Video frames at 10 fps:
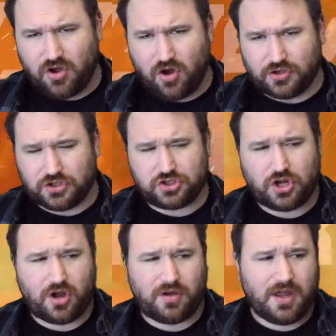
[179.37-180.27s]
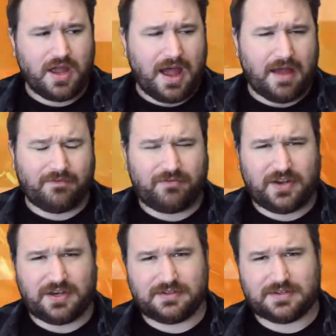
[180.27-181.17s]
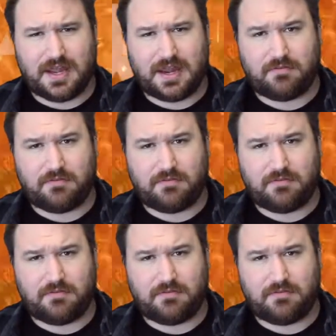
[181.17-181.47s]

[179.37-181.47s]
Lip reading: on the show, and Finn is a